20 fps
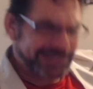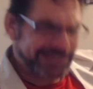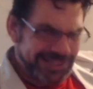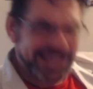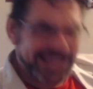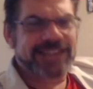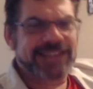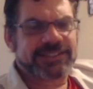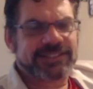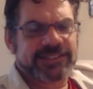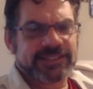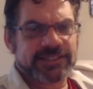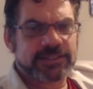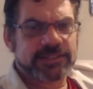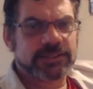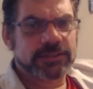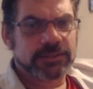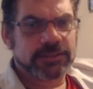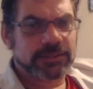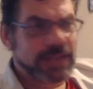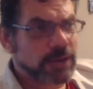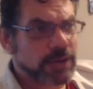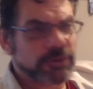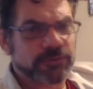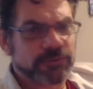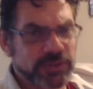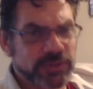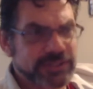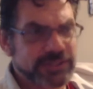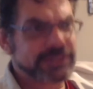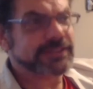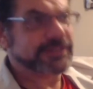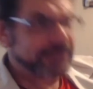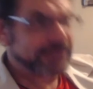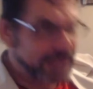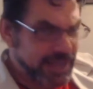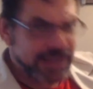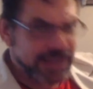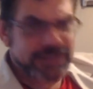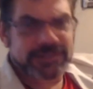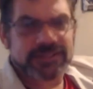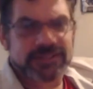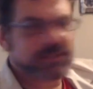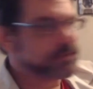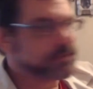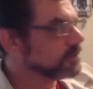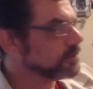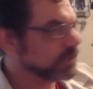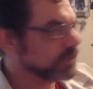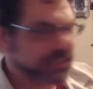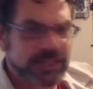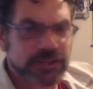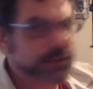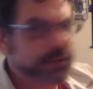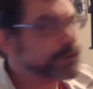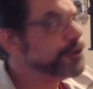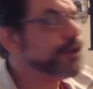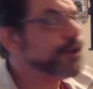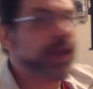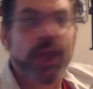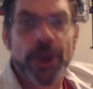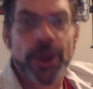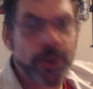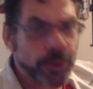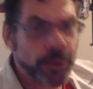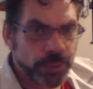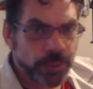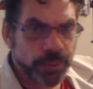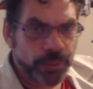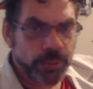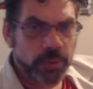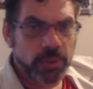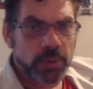Yes. Louder voice? Yes. Leader? No.